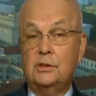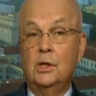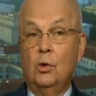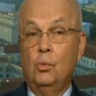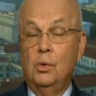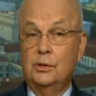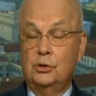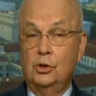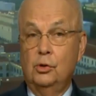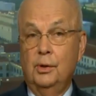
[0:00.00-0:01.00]
be certain we
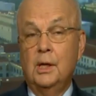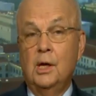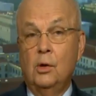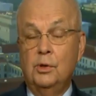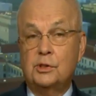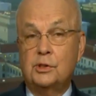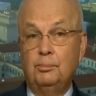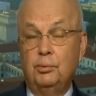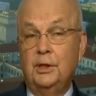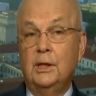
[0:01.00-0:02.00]
would never use
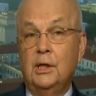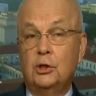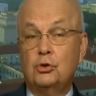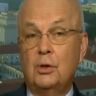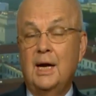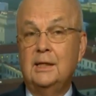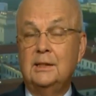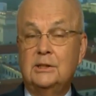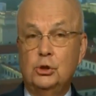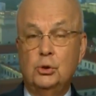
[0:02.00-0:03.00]
it under
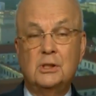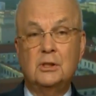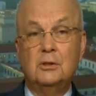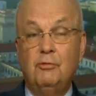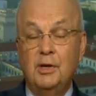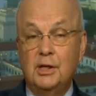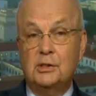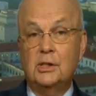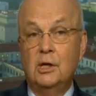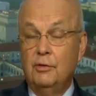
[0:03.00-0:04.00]
certain
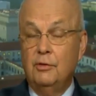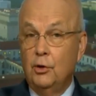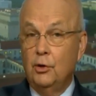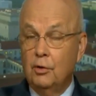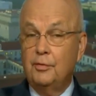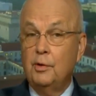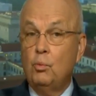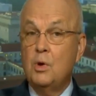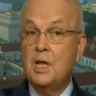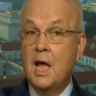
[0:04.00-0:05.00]
circumstances. It may
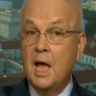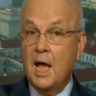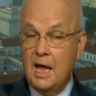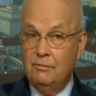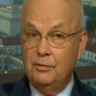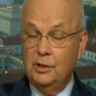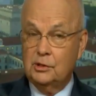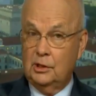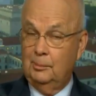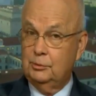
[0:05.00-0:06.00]
be the most
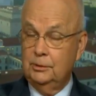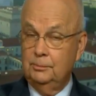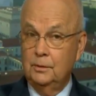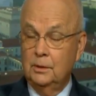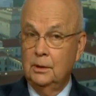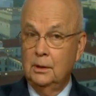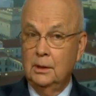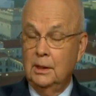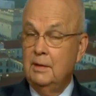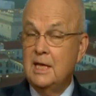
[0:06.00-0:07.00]
critical decision
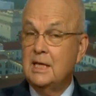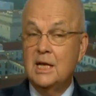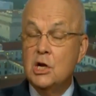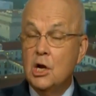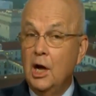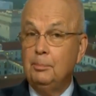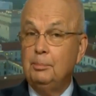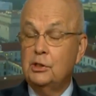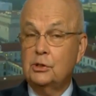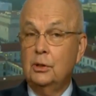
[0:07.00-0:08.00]
ever for
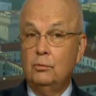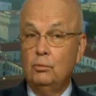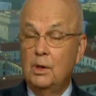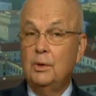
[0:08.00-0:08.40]
Donald Trump.